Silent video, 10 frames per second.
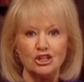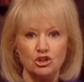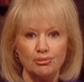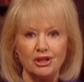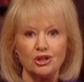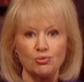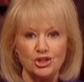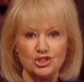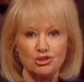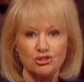independent
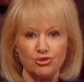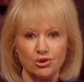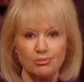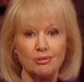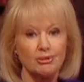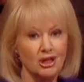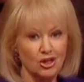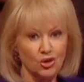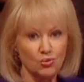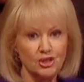research firm
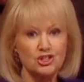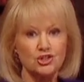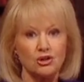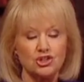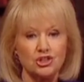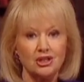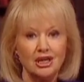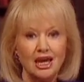Bianco Research.